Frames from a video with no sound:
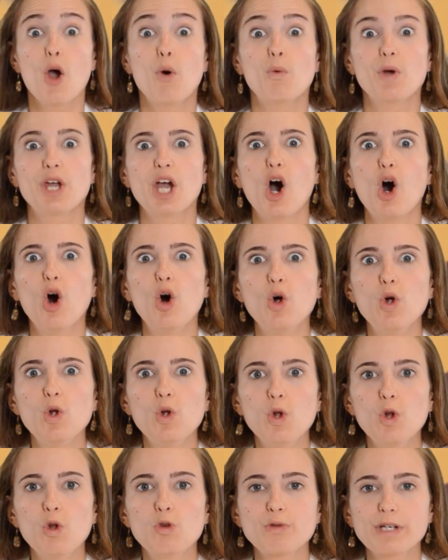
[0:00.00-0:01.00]
We are
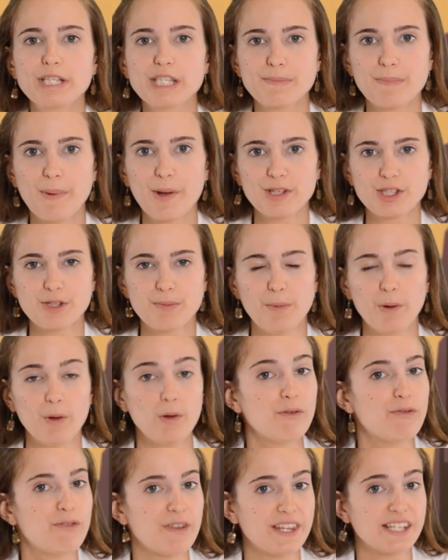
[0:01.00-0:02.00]
all
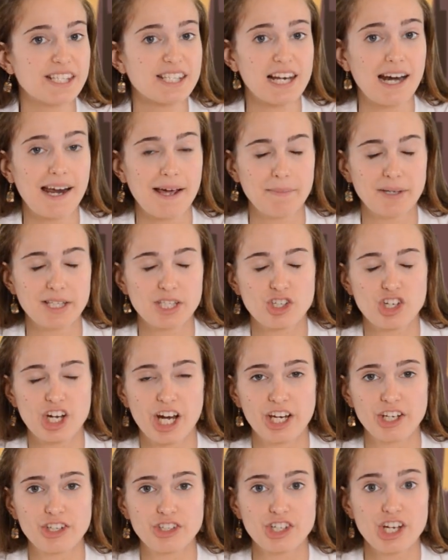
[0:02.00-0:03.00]
responsible for this climate
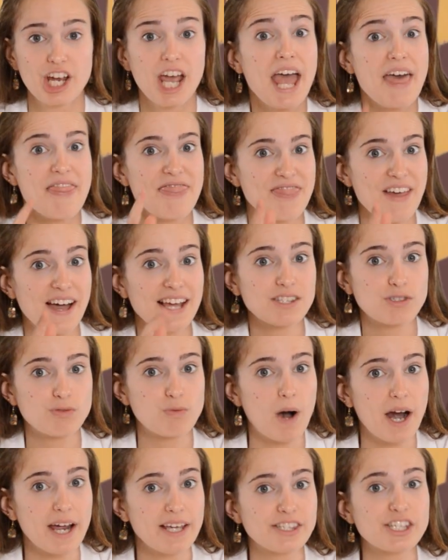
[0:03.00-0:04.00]
change. That's
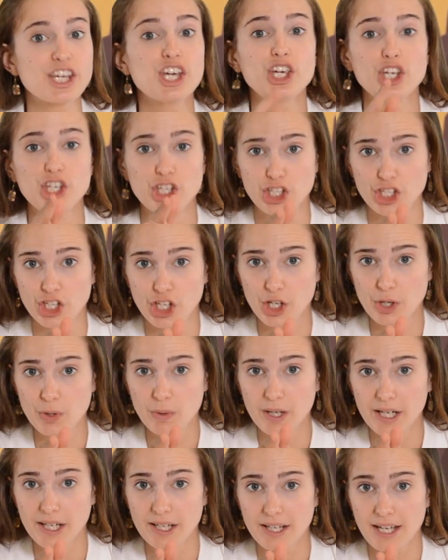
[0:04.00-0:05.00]
right,
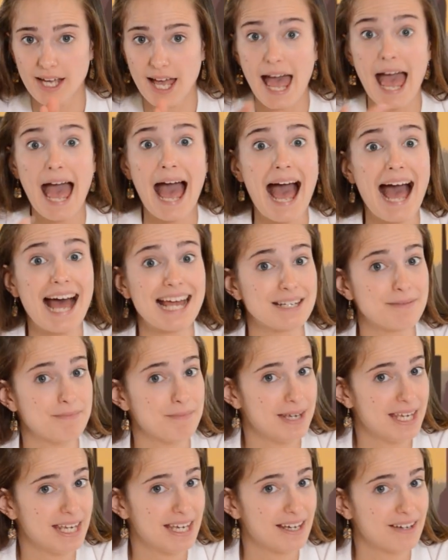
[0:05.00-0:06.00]
you and
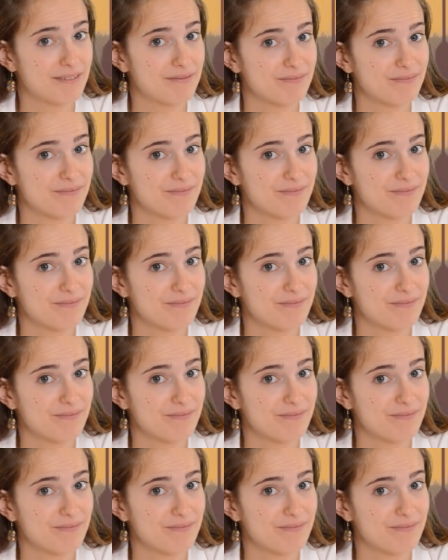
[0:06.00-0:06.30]
me.